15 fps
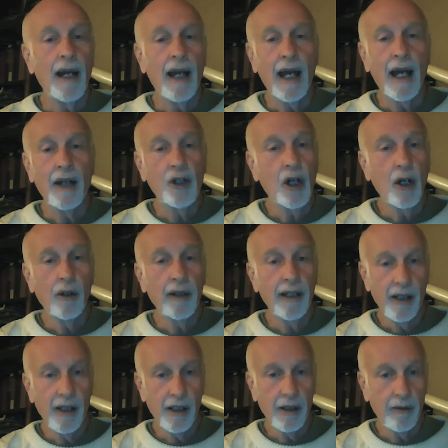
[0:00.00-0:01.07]

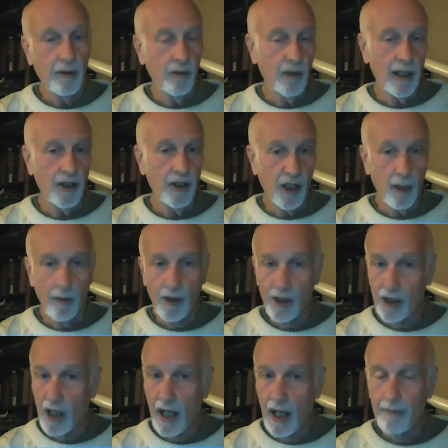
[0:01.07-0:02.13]
Antares in the summer
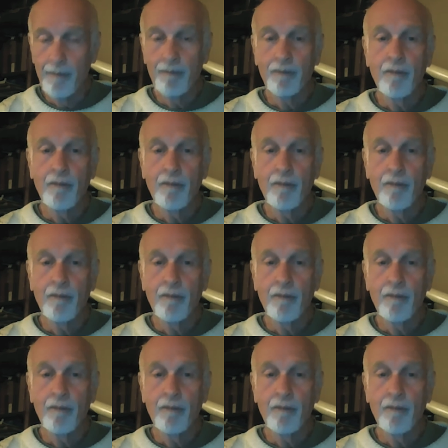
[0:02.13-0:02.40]
sky.